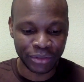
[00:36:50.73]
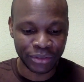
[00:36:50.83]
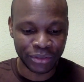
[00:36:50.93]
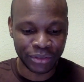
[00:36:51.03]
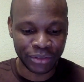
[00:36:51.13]

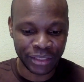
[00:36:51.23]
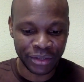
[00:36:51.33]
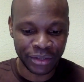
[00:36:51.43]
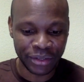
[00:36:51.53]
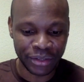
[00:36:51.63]
We're
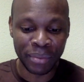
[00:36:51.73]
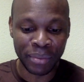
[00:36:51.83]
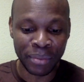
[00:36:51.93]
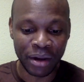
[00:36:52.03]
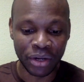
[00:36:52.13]
talking
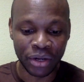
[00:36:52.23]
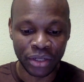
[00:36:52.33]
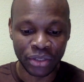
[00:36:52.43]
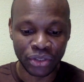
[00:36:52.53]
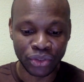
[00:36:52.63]
about
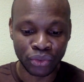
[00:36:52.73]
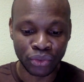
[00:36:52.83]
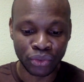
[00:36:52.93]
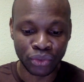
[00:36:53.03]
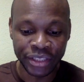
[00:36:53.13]

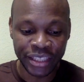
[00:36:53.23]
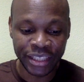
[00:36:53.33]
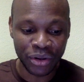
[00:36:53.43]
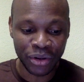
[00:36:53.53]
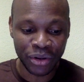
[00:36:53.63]

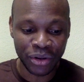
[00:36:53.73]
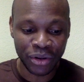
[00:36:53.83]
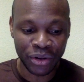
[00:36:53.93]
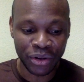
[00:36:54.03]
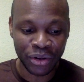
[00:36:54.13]
zoological
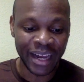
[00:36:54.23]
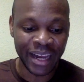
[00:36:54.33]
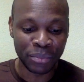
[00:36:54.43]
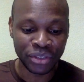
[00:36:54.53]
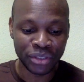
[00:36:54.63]
and
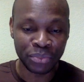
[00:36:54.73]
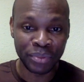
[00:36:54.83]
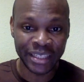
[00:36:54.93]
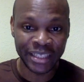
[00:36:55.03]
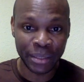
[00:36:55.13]
animal
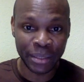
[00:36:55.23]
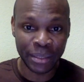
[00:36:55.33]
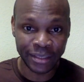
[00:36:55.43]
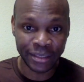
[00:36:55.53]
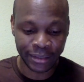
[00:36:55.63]

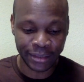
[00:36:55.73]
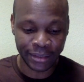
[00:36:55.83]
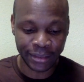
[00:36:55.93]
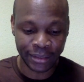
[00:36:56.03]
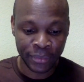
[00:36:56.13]
specimens.
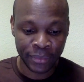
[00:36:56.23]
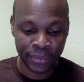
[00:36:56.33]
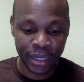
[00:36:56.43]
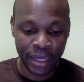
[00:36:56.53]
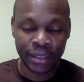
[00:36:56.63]

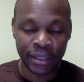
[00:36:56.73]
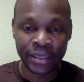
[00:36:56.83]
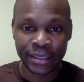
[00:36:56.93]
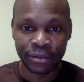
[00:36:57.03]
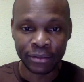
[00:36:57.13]

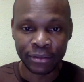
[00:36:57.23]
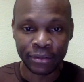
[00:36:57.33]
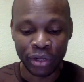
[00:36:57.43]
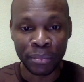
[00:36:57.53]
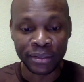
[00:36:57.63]
We're
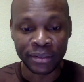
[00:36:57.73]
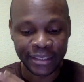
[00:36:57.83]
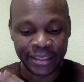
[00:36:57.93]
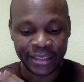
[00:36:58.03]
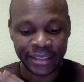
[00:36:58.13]
talking about
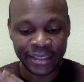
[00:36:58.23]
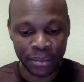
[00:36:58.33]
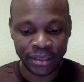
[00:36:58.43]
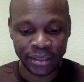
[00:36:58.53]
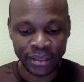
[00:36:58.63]

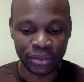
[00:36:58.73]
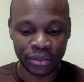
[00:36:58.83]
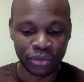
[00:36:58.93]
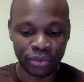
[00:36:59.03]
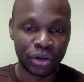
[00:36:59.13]
stems.
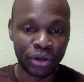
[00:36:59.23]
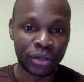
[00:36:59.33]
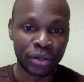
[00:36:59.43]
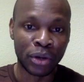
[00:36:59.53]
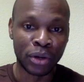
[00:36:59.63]
We're talking
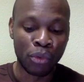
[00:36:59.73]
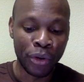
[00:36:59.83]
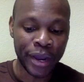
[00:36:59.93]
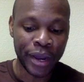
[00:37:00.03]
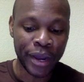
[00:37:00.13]
about
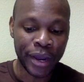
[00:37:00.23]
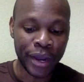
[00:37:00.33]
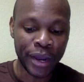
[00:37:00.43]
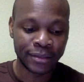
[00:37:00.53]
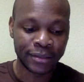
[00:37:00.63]

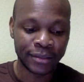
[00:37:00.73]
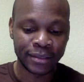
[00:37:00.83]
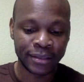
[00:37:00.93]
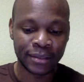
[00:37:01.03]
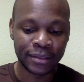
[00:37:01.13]
coins,
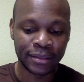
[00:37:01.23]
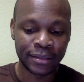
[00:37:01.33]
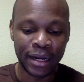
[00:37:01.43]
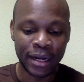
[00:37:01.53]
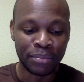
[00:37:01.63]

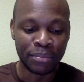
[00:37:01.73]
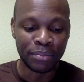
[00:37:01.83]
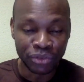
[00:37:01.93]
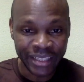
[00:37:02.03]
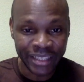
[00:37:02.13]

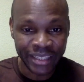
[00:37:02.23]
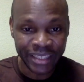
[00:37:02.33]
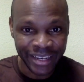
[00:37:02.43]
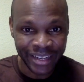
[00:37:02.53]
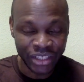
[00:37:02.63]
musical
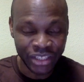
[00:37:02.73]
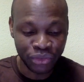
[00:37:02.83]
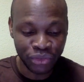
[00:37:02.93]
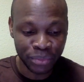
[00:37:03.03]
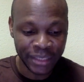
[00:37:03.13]

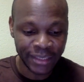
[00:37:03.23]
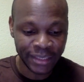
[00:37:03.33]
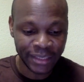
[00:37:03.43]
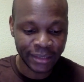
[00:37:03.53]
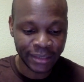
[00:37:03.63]

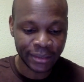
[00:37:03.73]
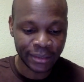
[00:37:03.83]
instruments.